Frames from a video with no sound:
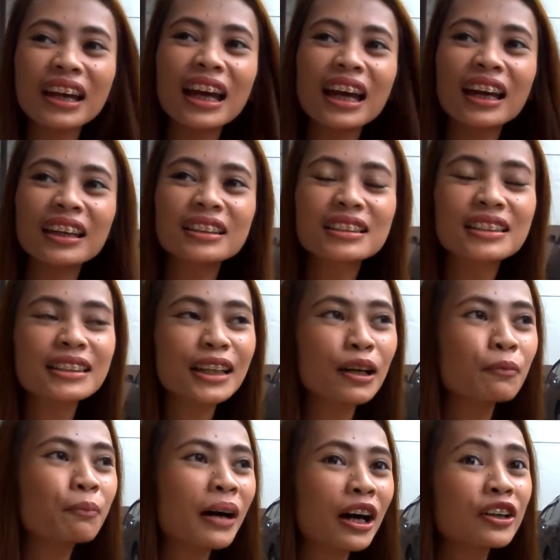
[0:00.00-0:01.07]
It's
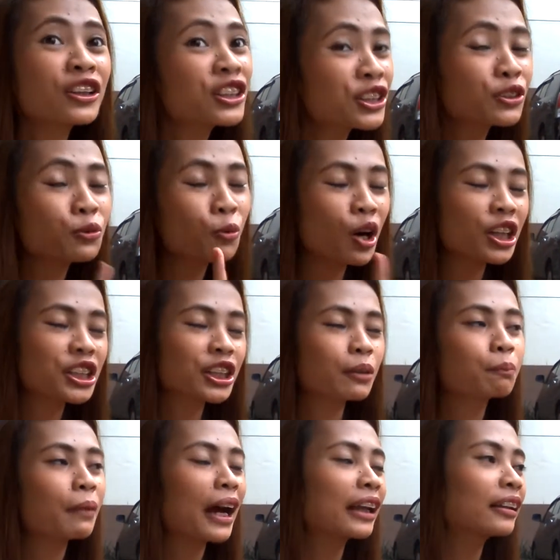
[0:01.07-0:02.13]
about, you should watch
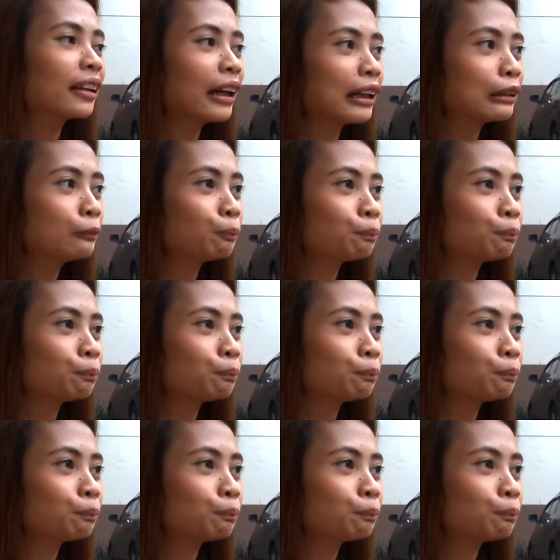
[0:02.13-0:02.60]
it, Matt. Like,